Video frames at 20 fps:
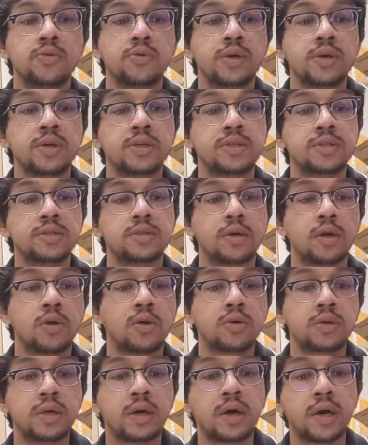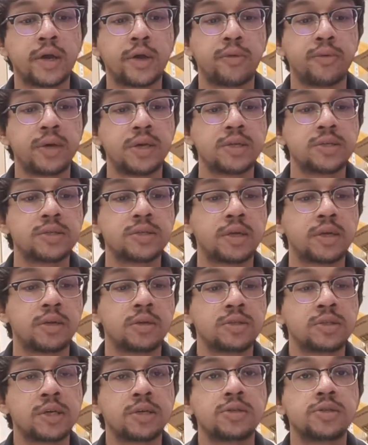US along the highways and
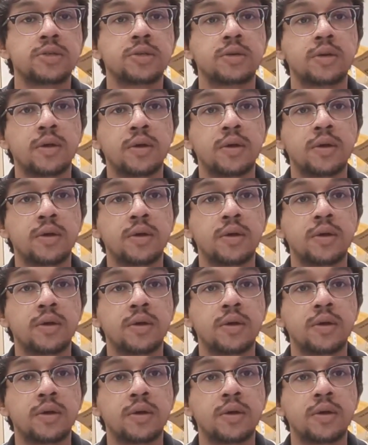such,